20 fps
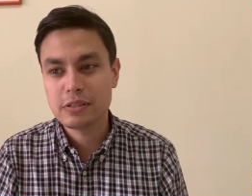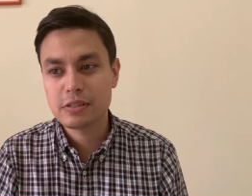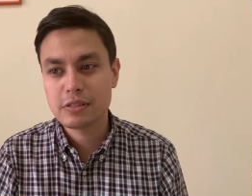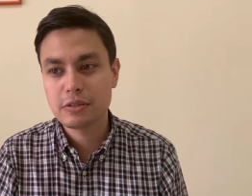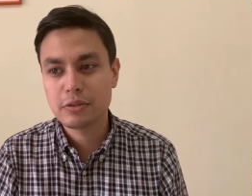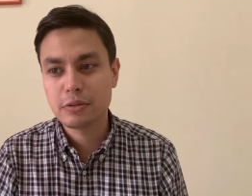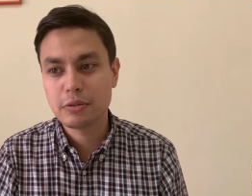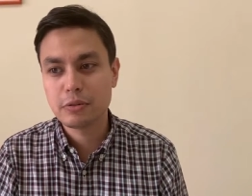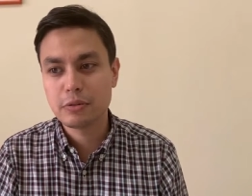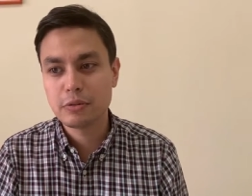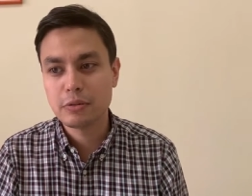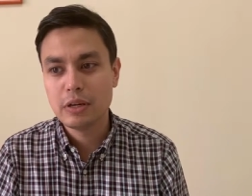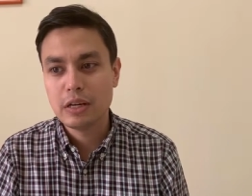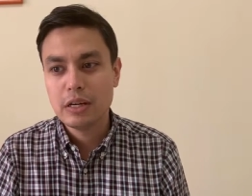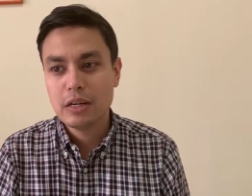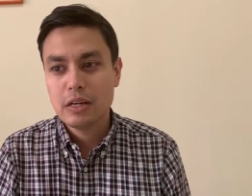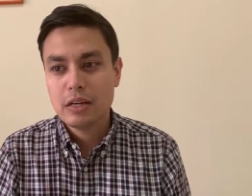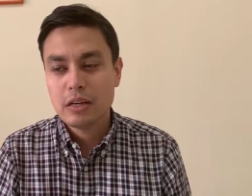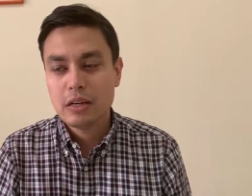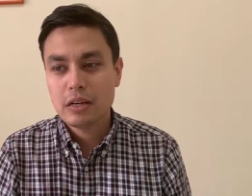So,
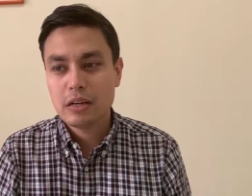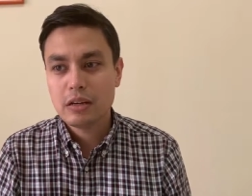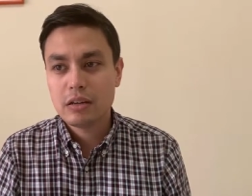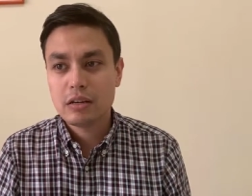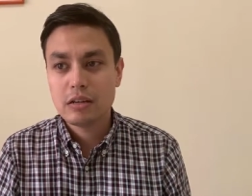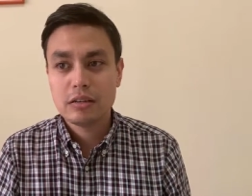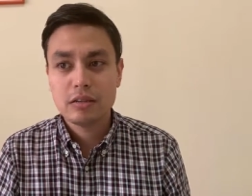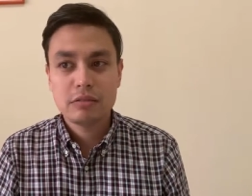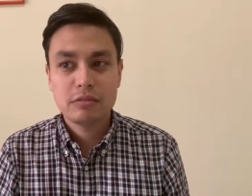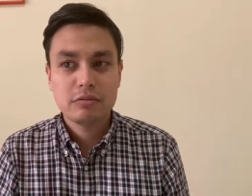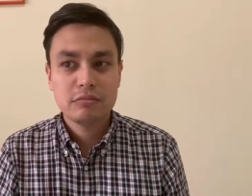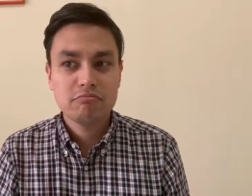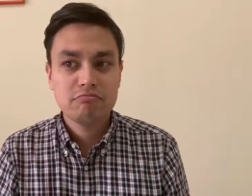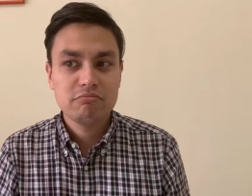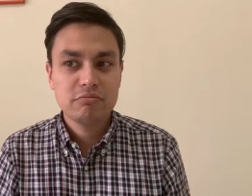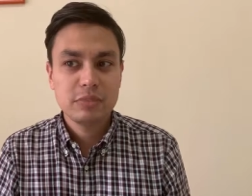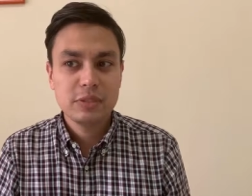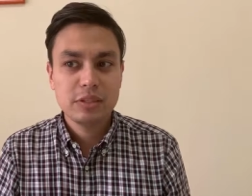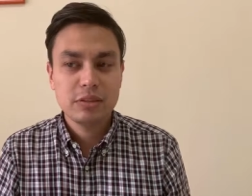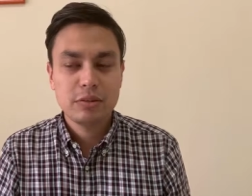uh,
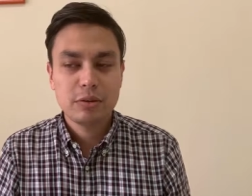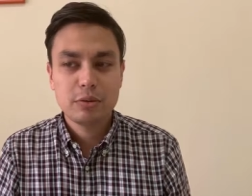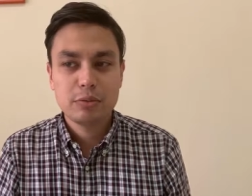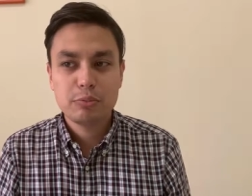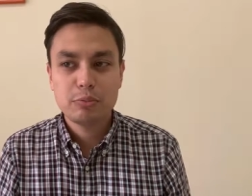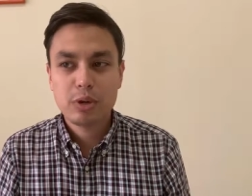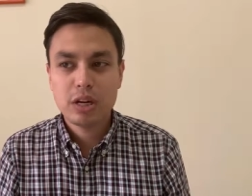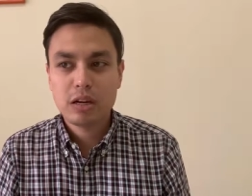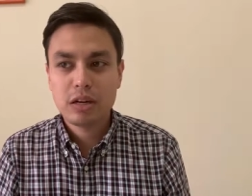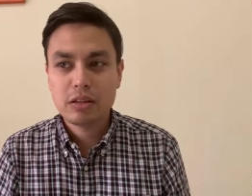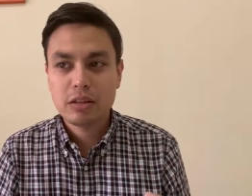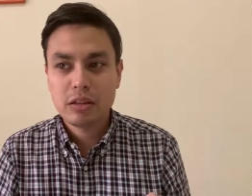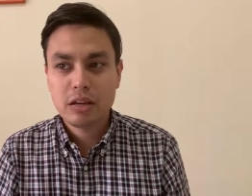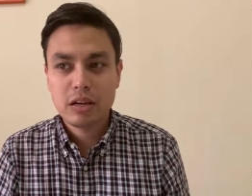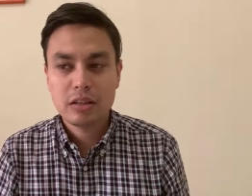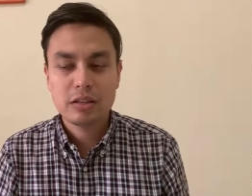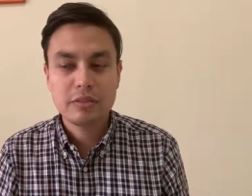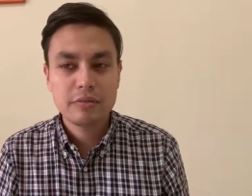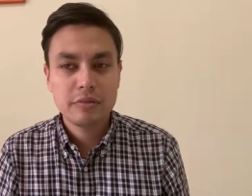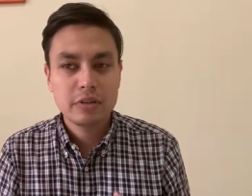you know, a
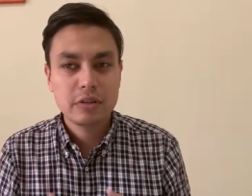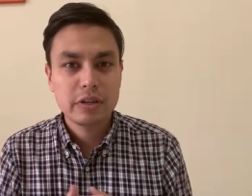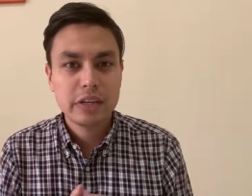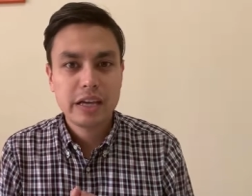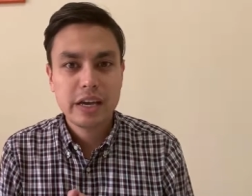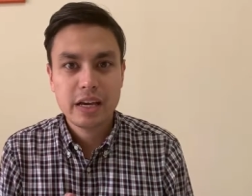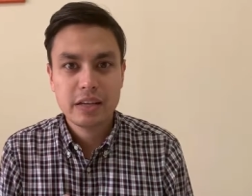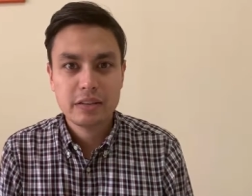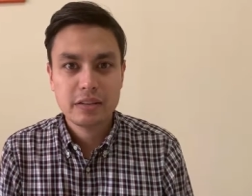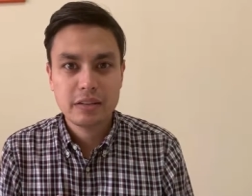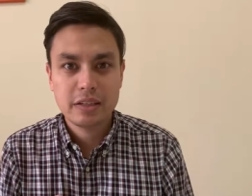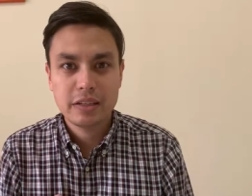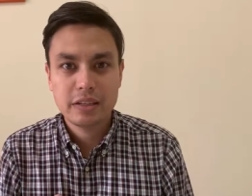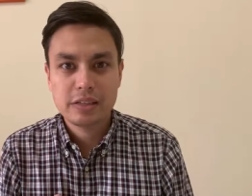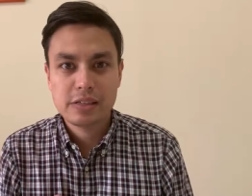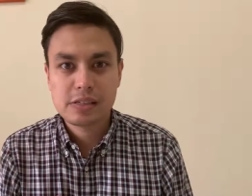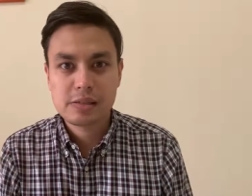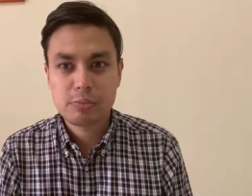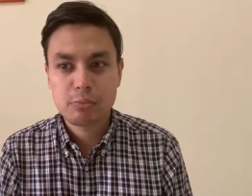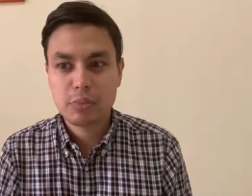lot of our
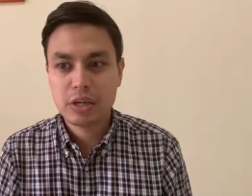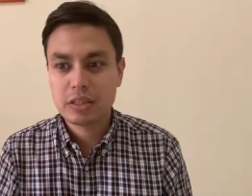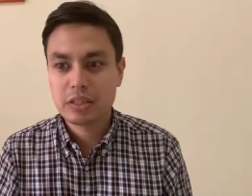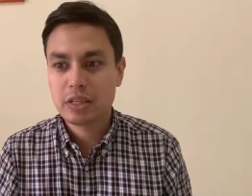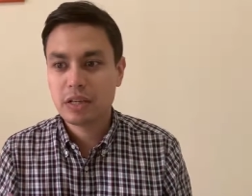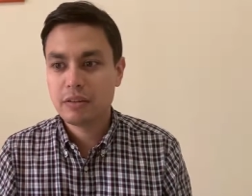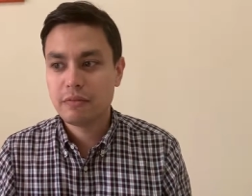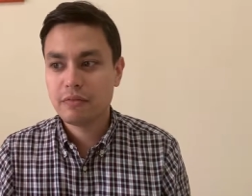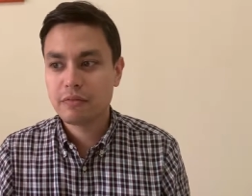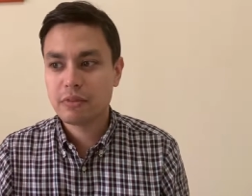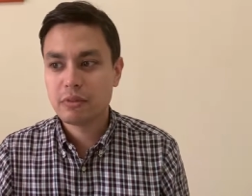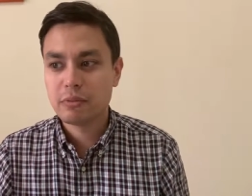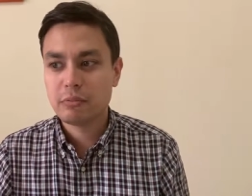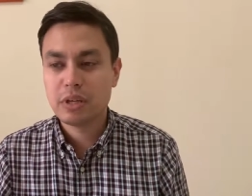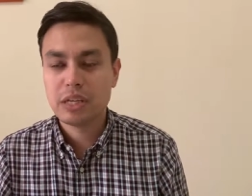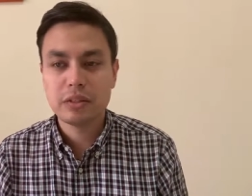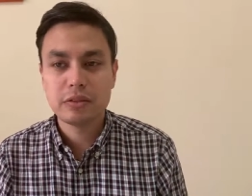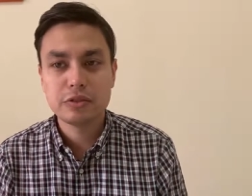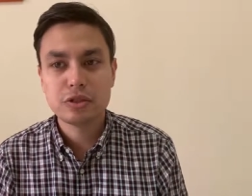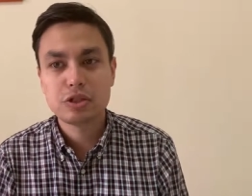candidates might come from
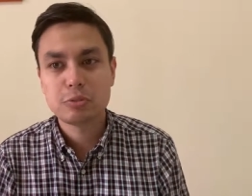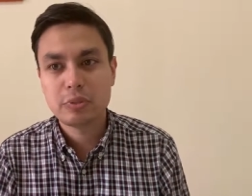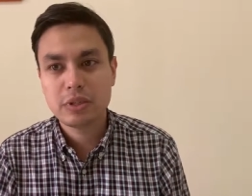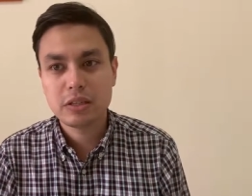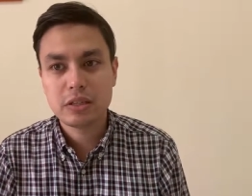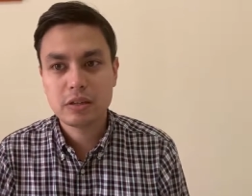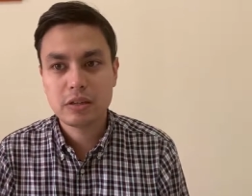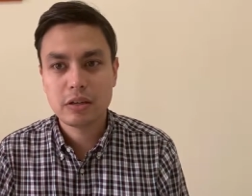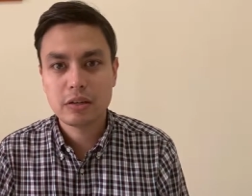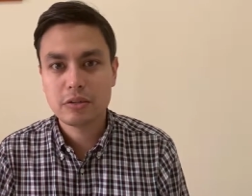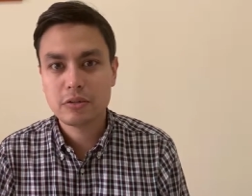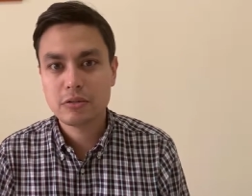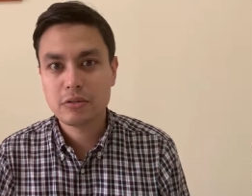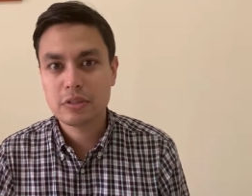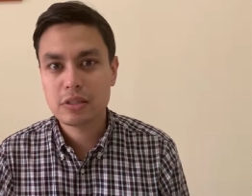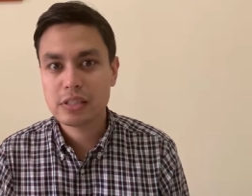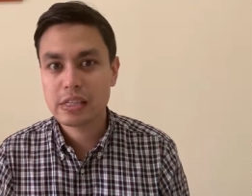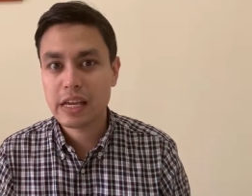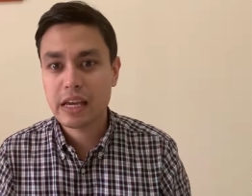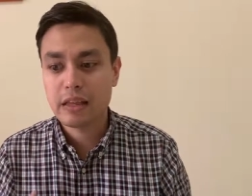English speaking
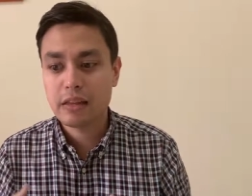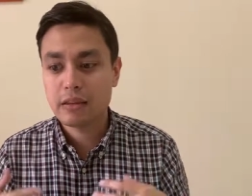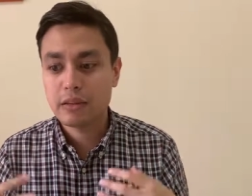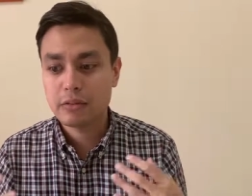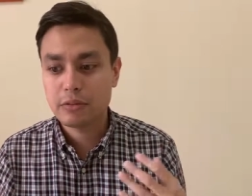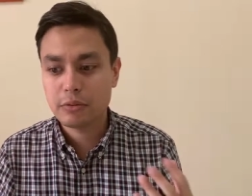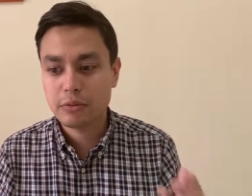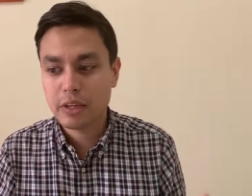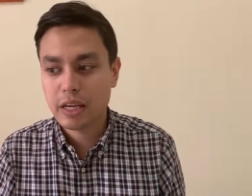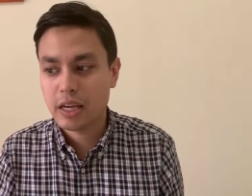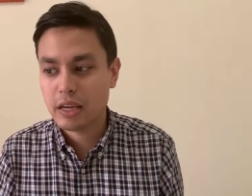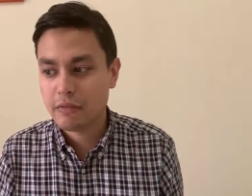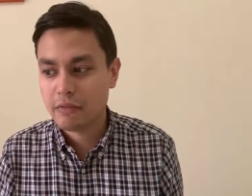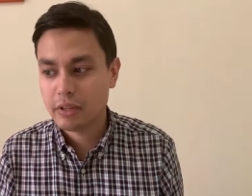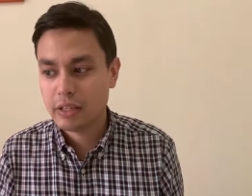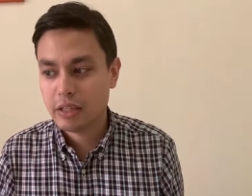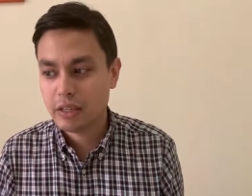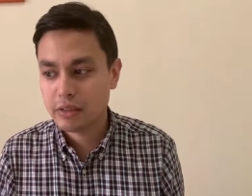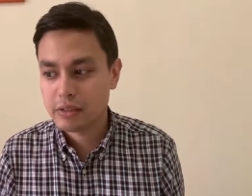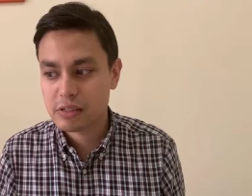countries and they don't have
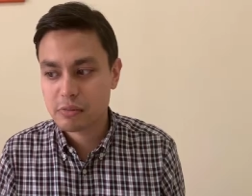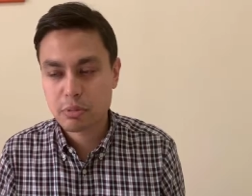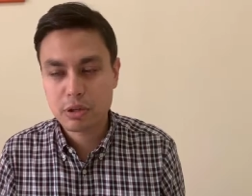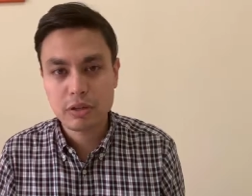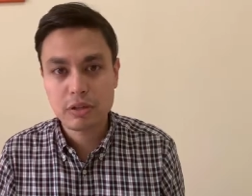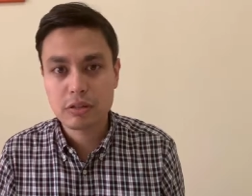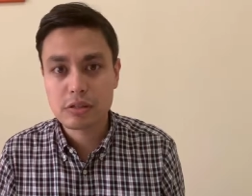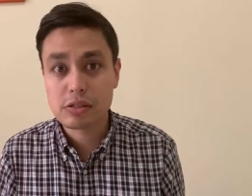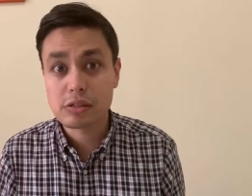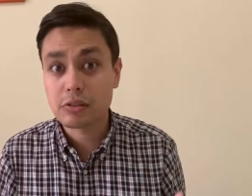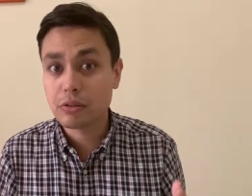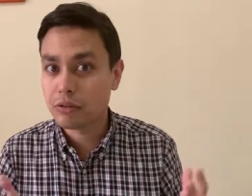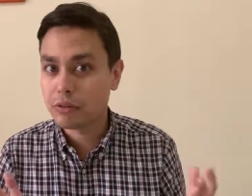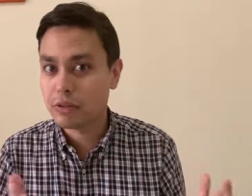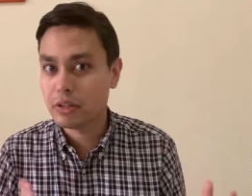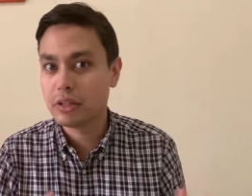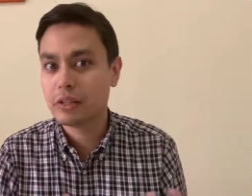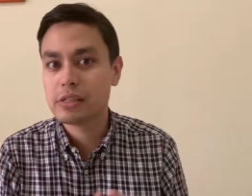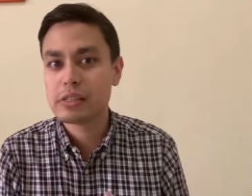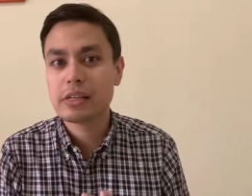any experience
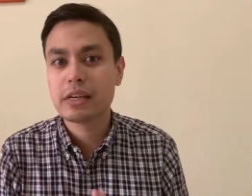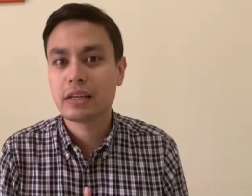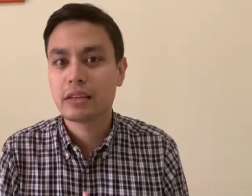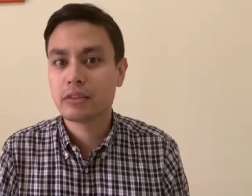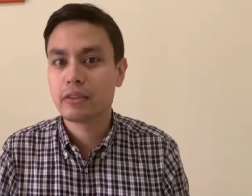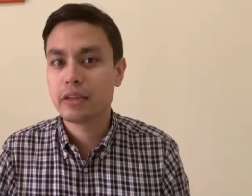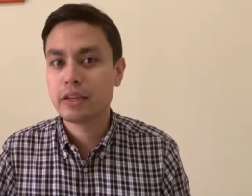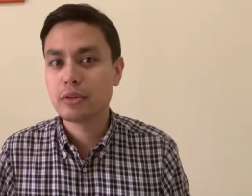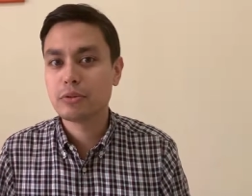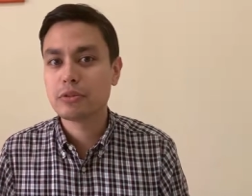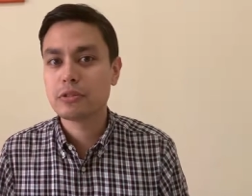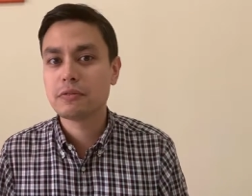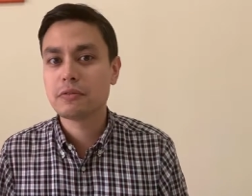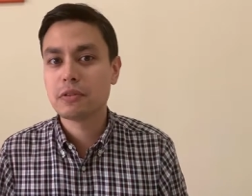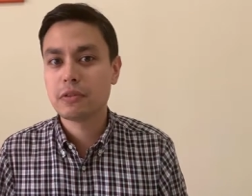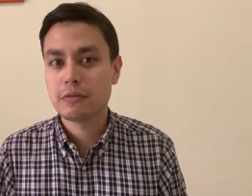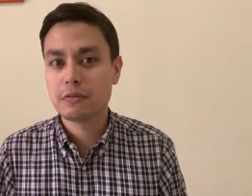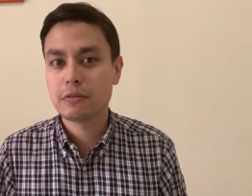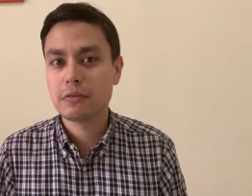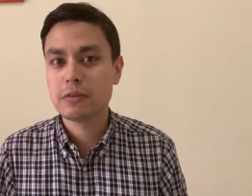learning a second language for
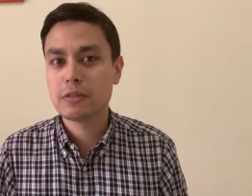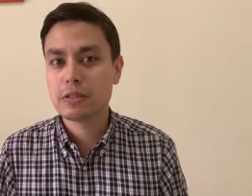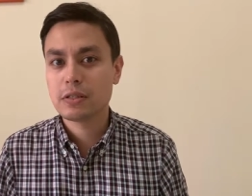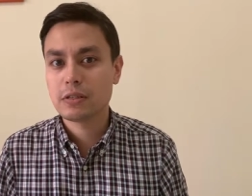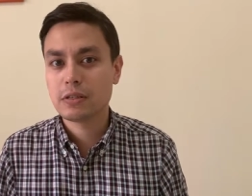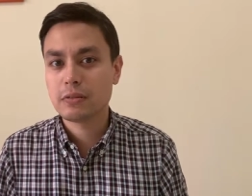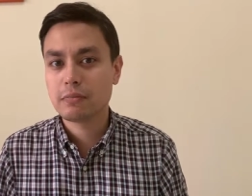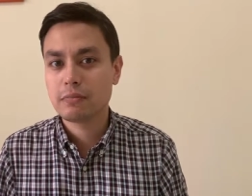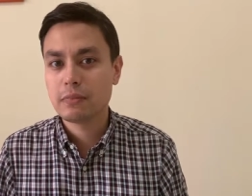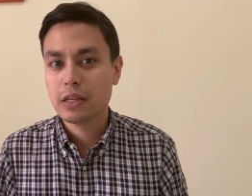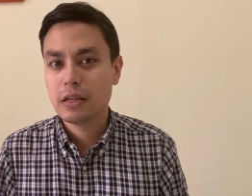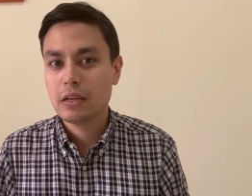the first time.